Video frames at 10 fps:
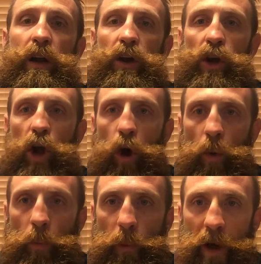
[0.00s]

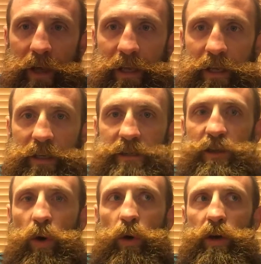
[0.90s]
Nobody is
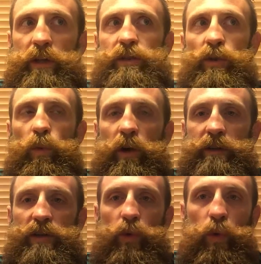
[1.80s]
going to
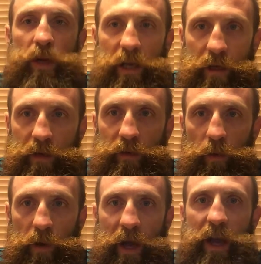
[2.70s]
want to read
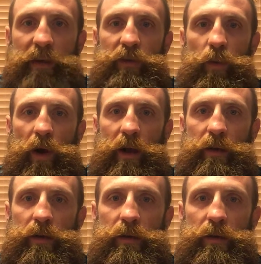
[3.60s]
what I have to write.